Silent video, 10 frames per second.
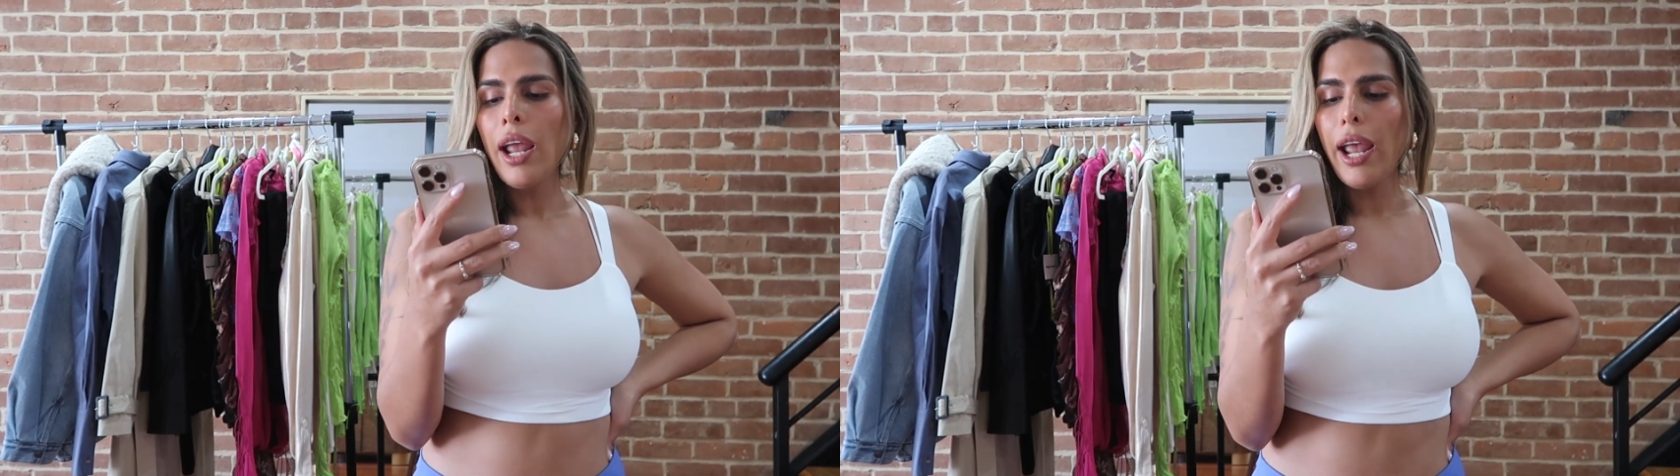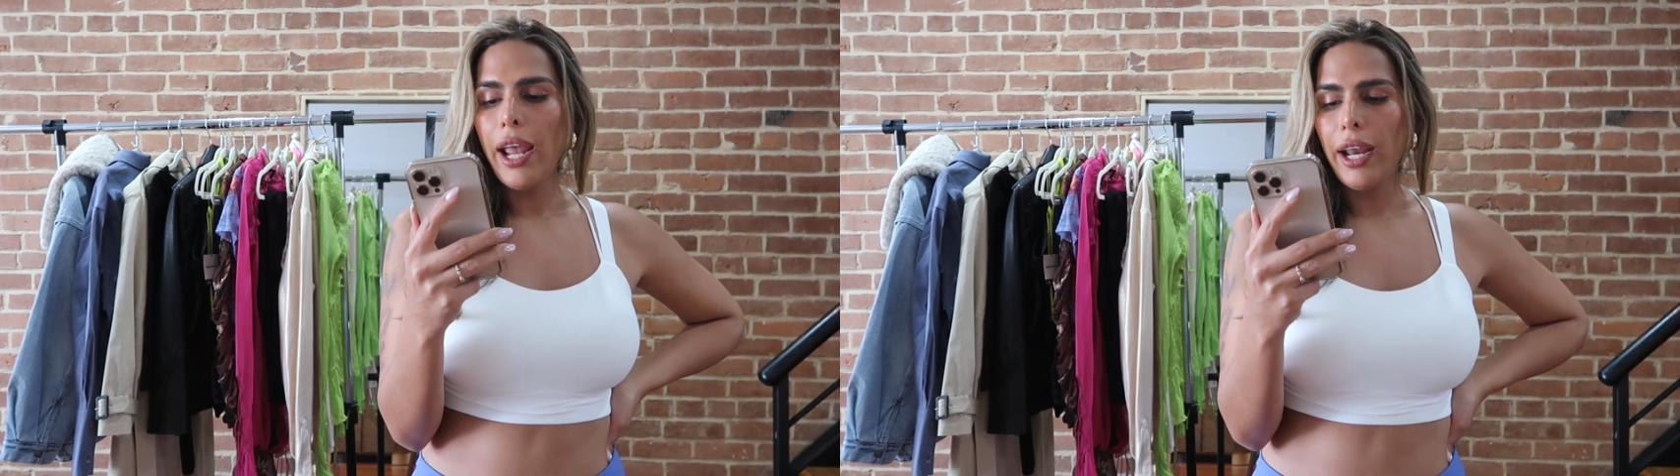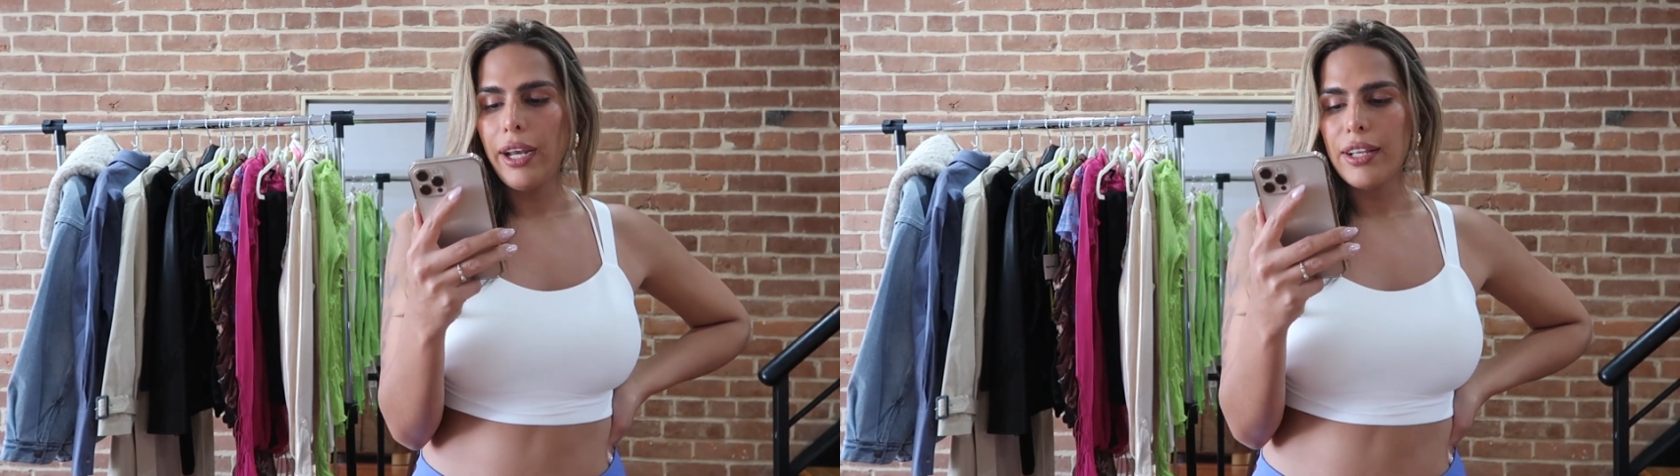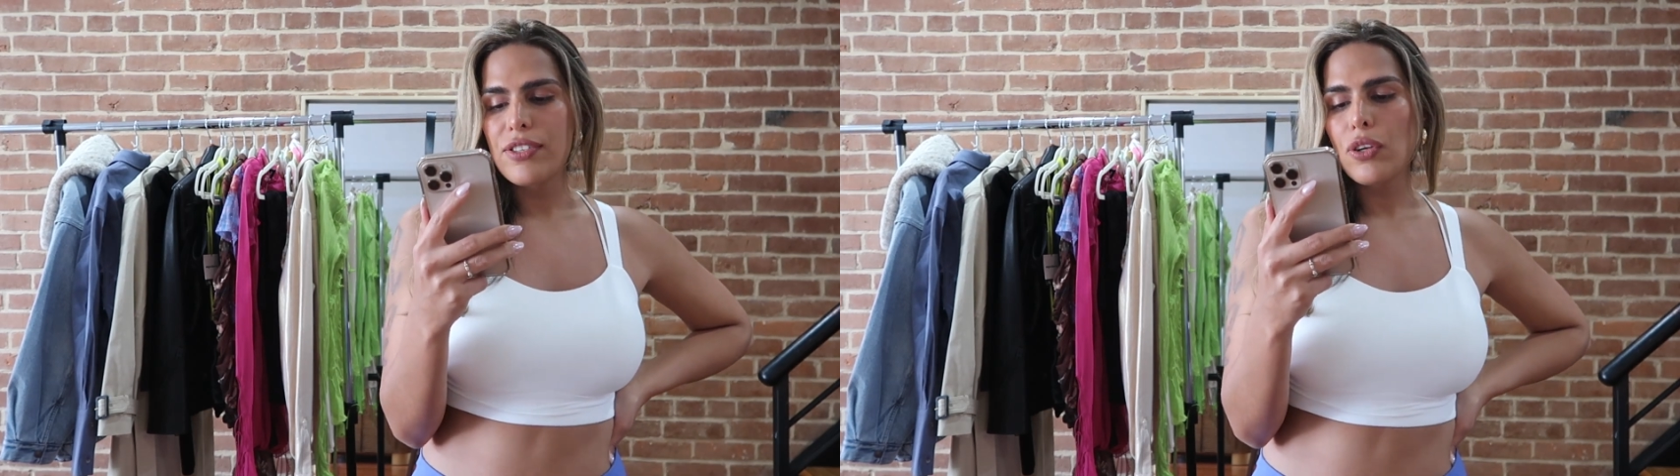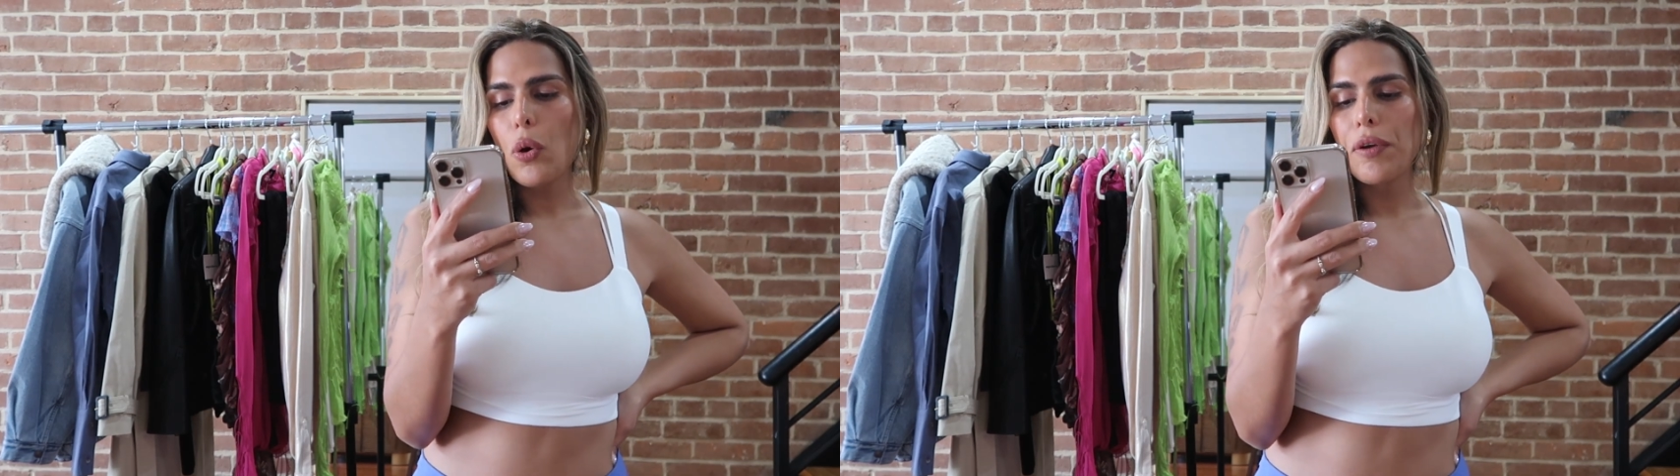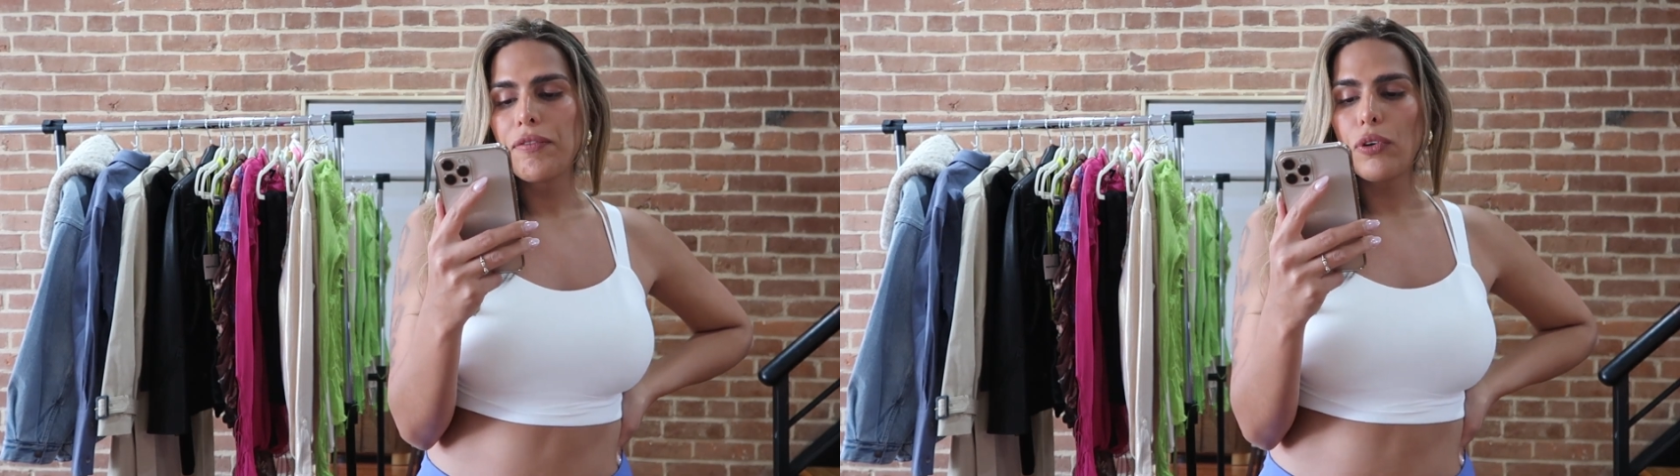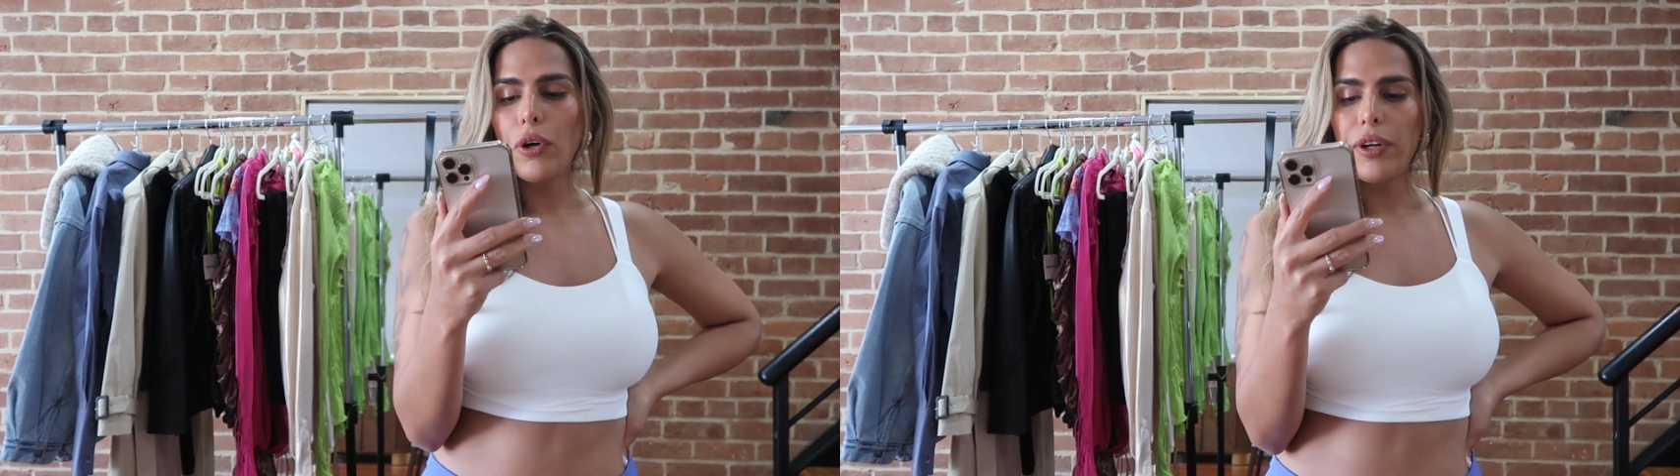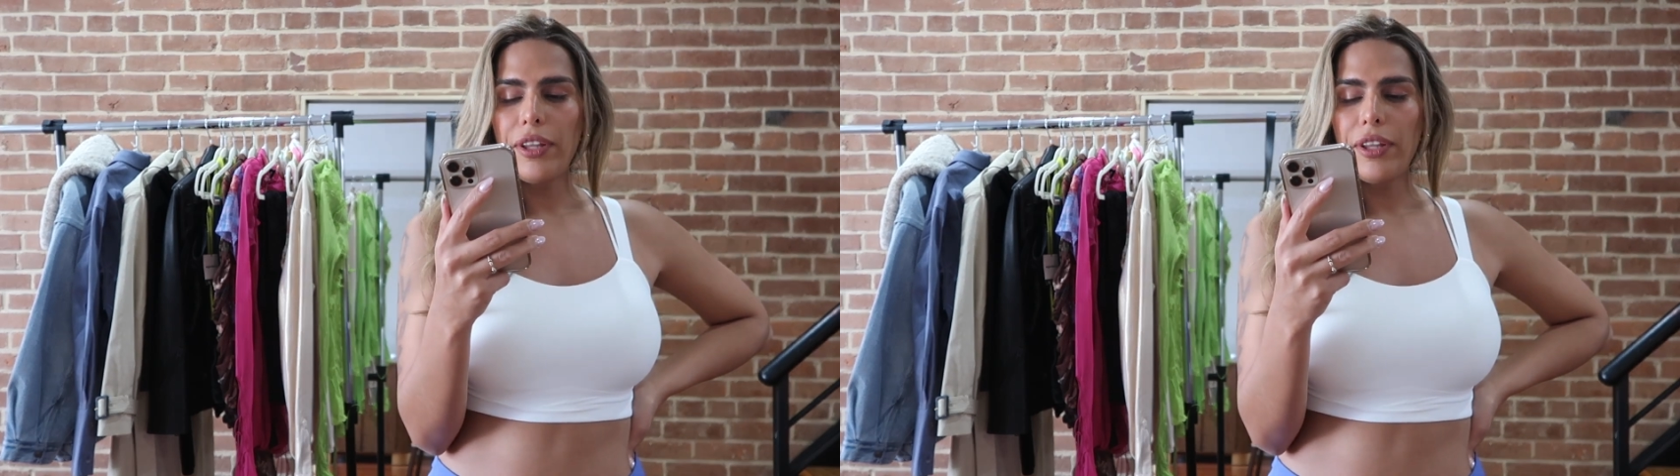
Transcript: and it's going for